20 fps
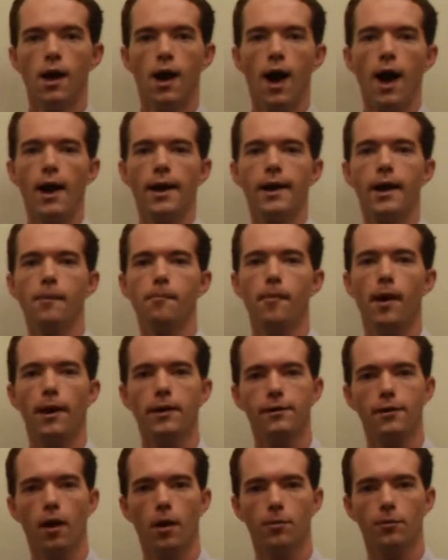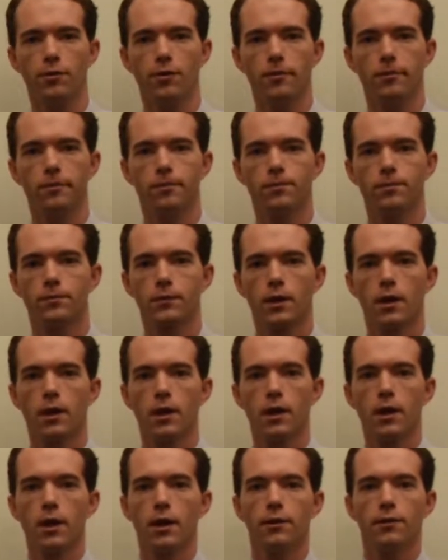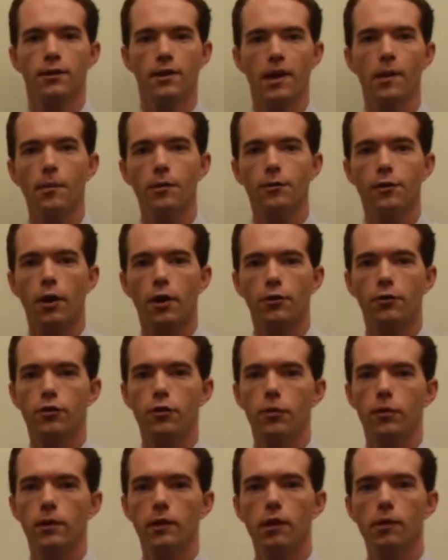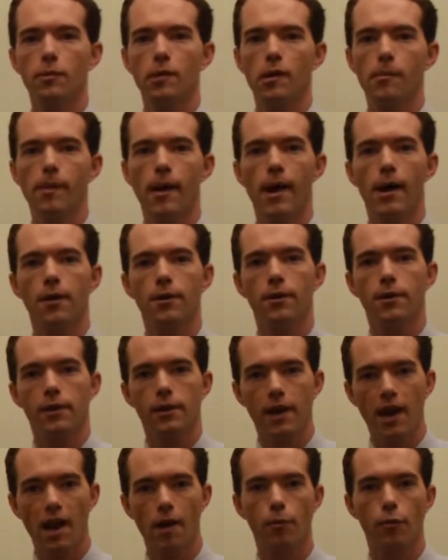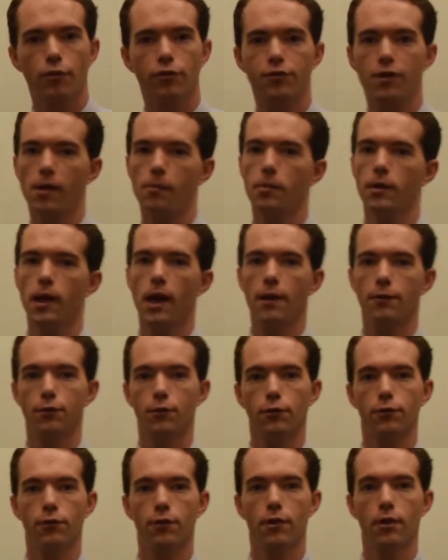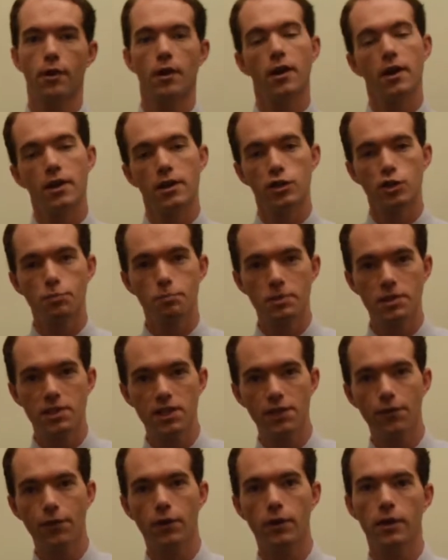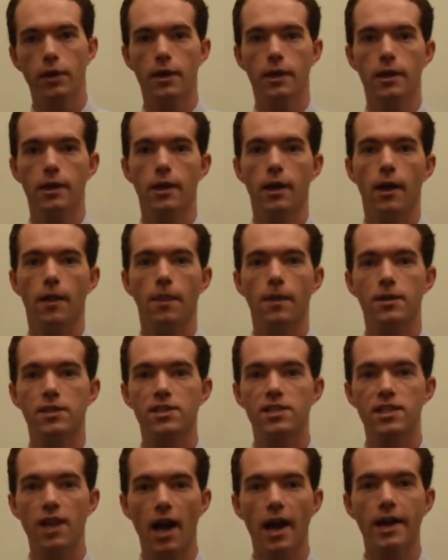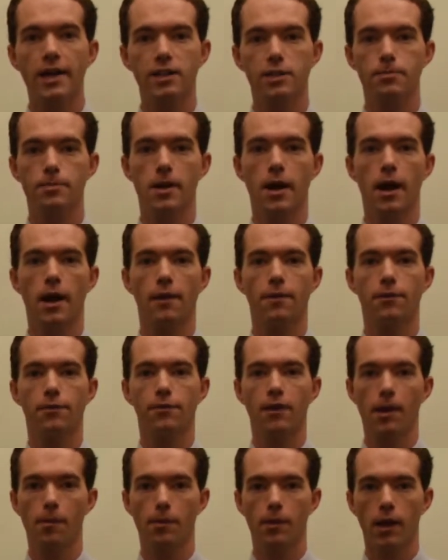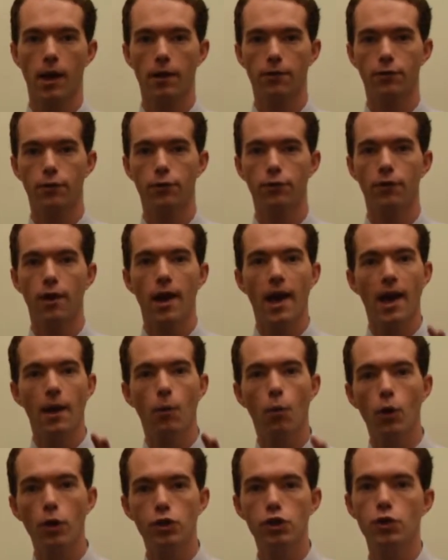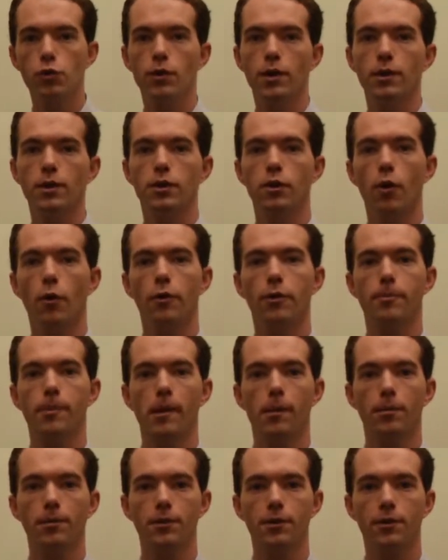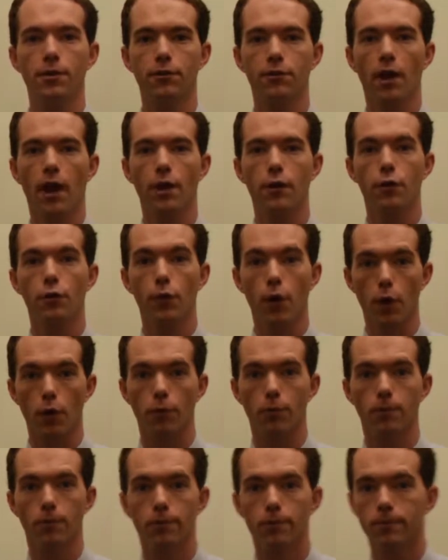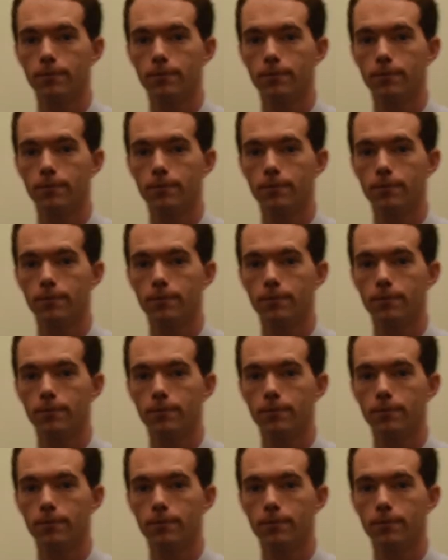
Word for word: Hi, I'm Mike Thompson. Today I'm going to talk to you a little bit about camera stabilizers, specifically the science behind stabilizers and what you need to know to be able to design your own.